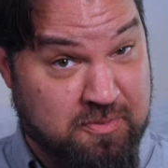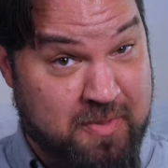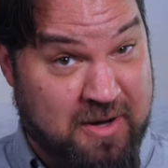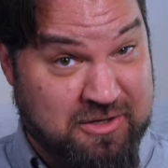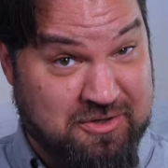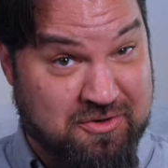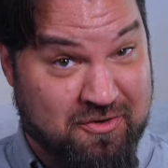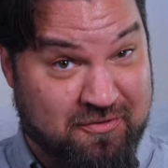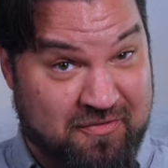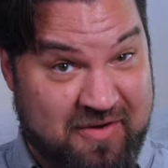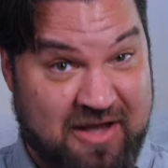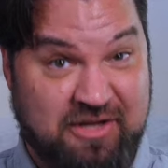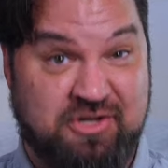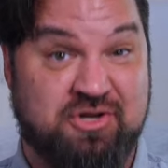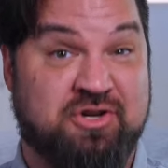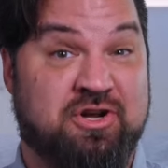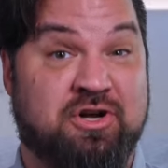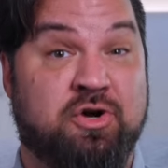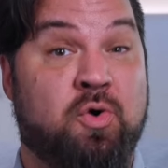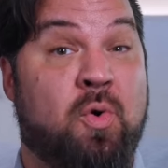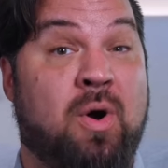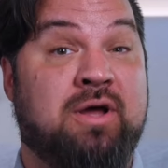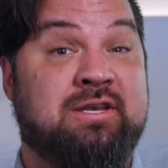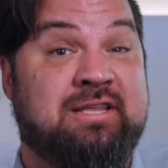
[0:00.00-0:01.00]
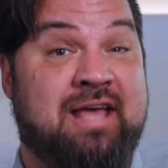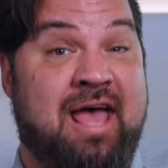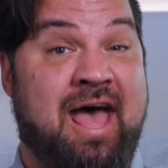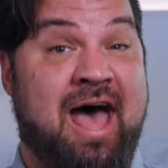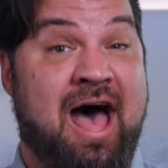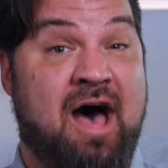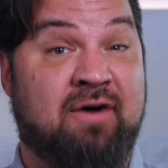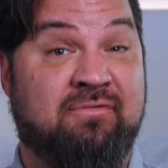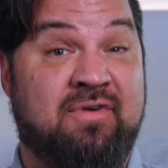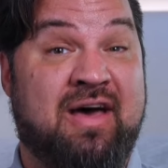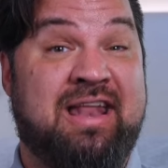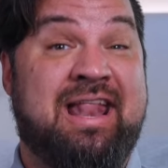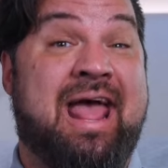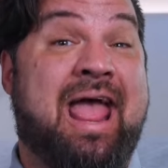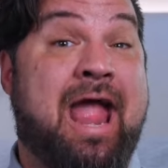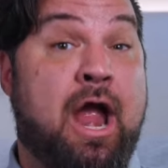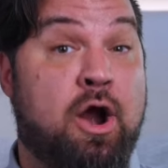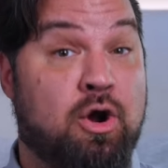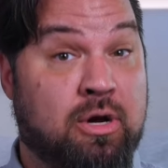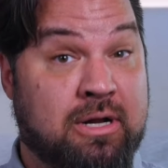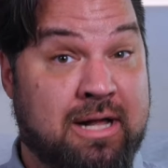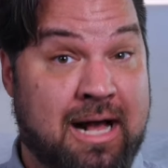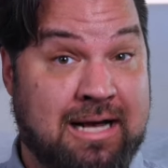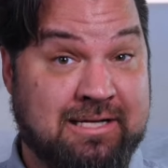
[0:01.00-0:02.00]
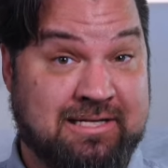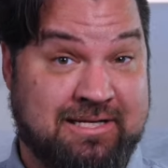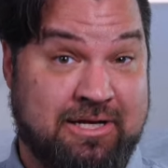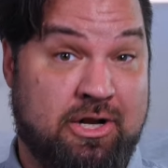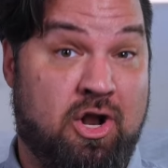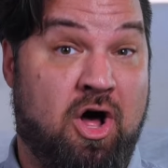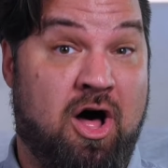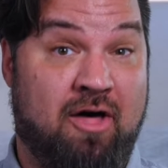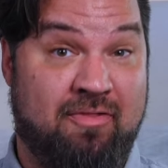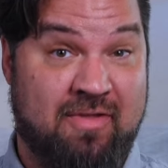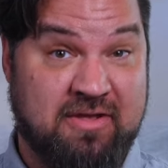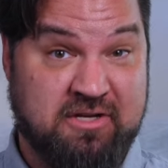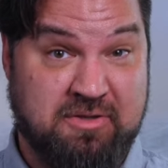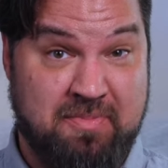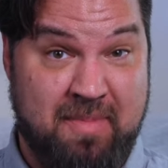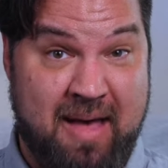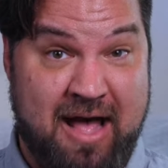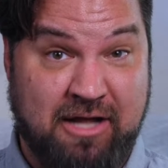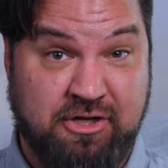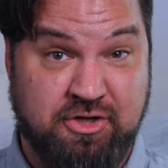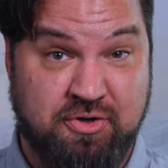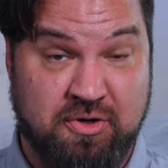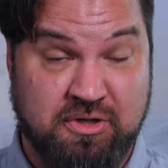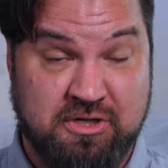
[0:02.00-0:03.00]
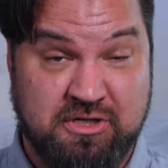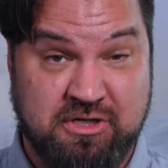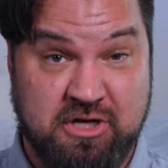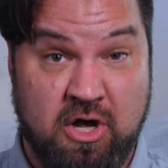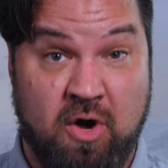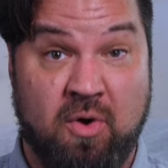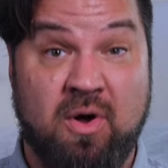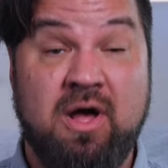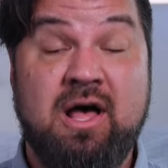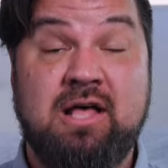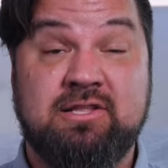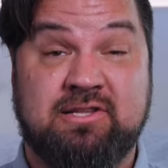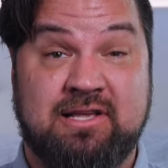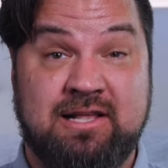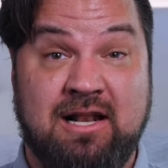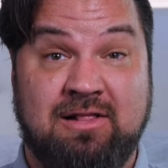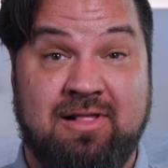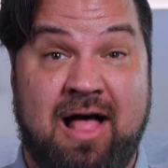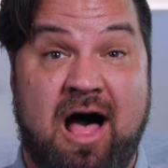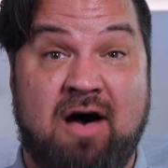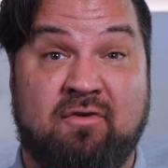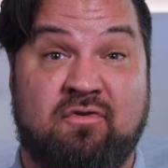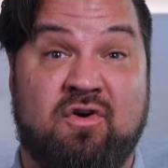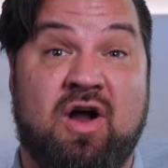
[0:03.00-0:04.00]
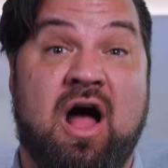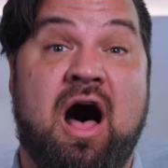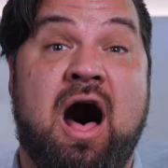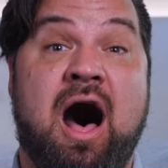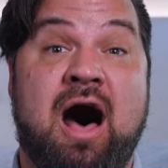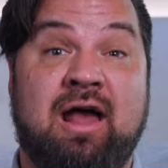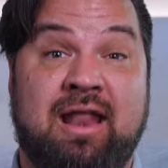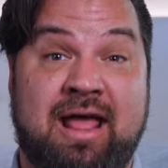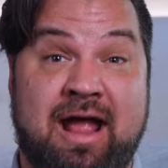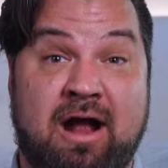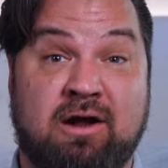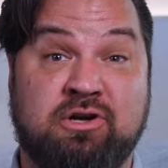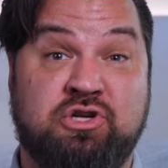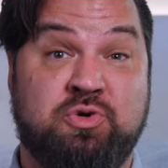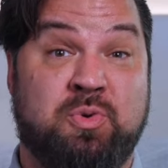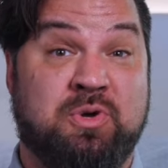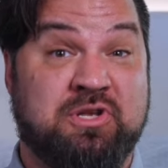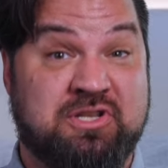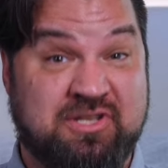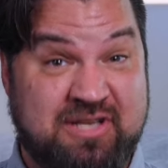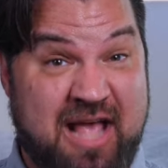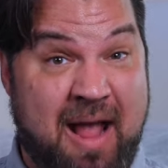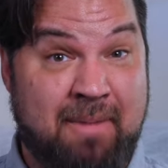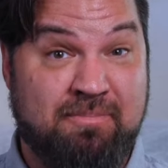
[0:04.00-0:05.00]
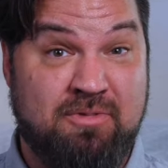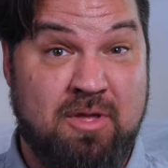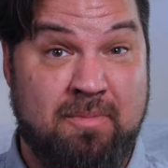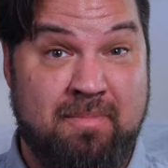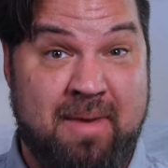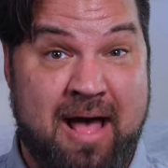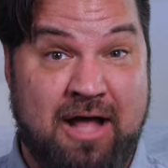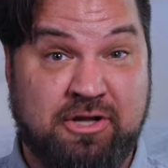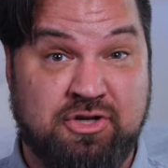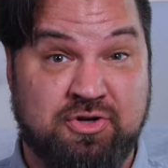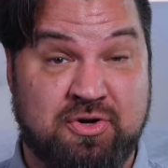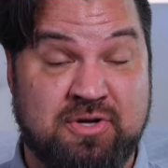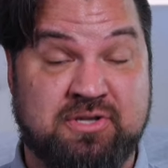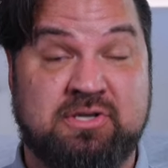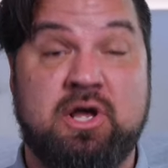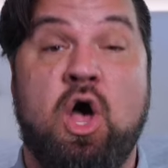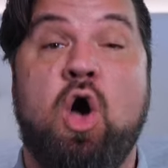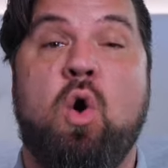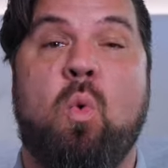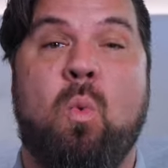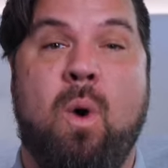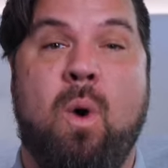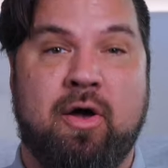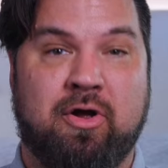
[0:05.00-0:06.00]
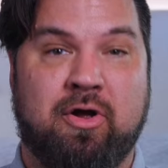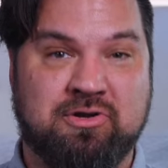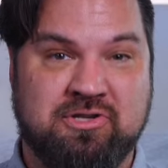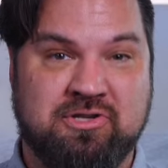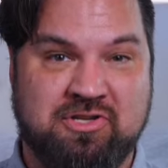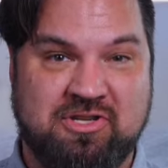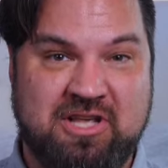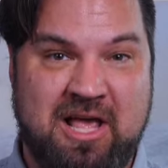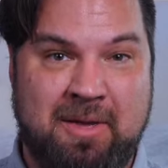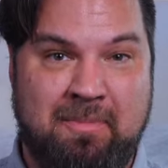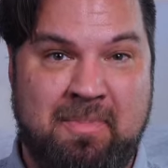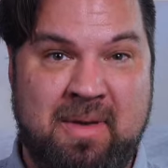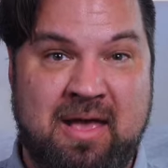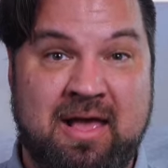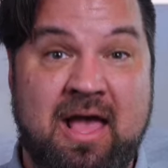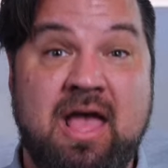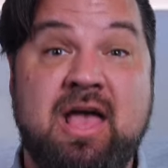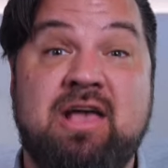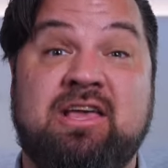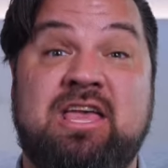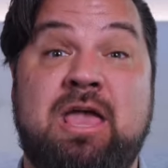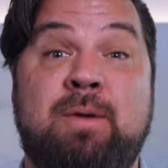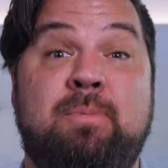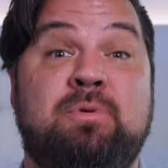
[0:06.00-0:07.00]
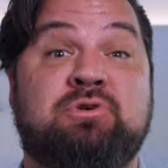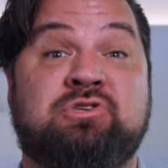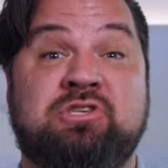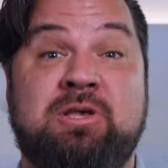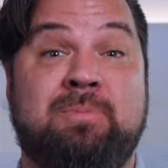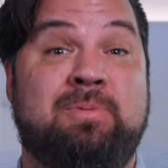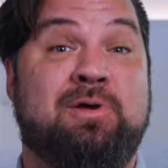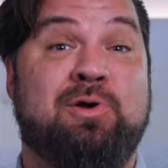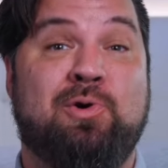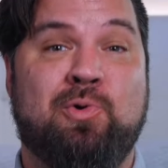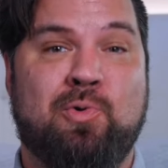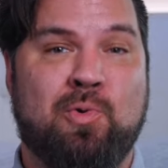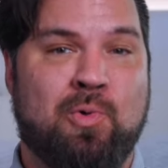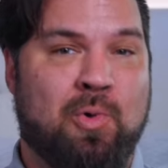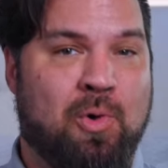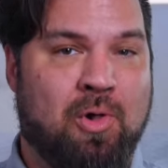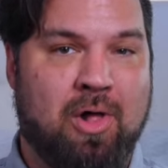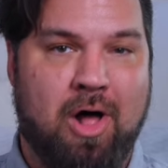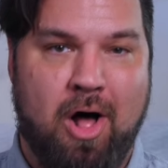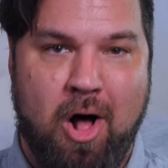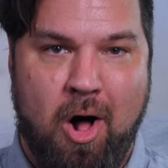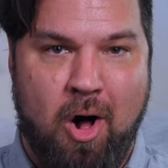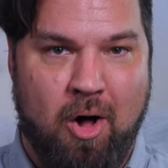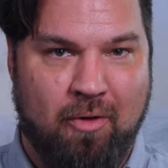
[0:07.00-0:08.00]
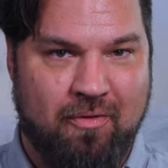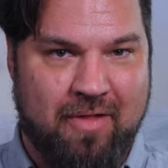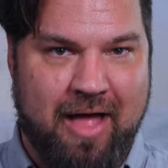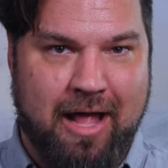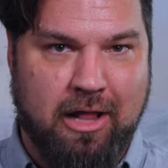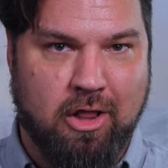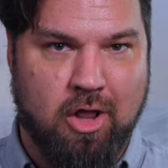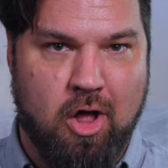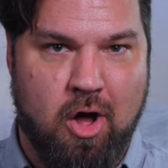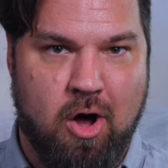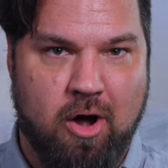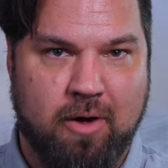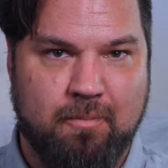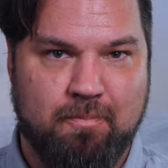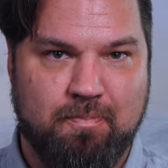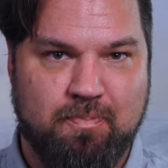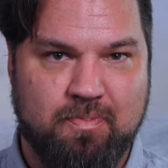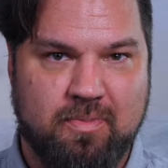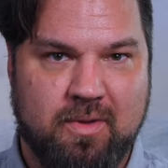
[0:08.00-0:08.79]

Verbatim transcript: special feature, you're going to have an air gusset on this mattress. So it's gonna allow for hot air to escape the mattress while you're sleeping, keep you sleeping cool all night long.